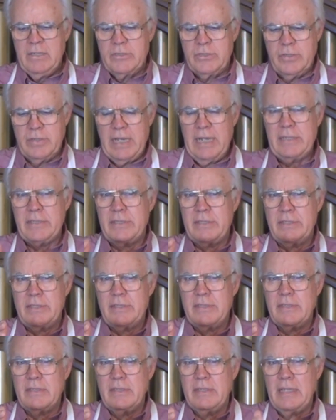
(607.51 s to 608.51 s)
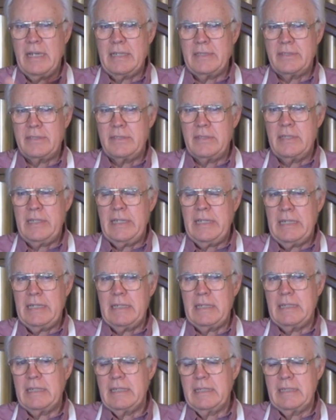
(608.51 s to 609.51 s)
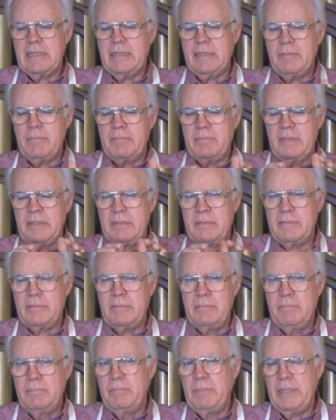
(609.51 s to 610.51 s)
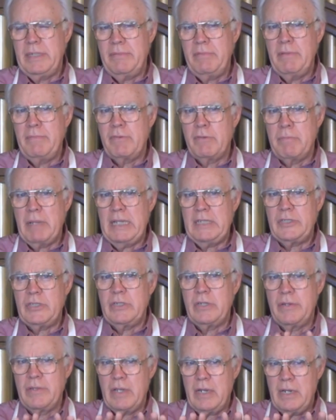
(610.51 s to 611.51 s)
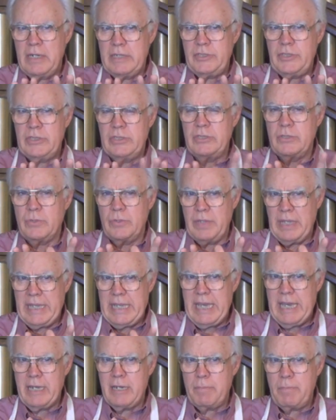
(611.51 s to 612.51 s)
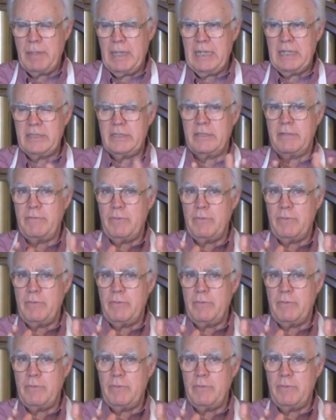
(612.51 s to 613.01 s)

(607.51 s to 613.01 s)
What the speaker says: So that's the bit of information on the hutches or the canopies.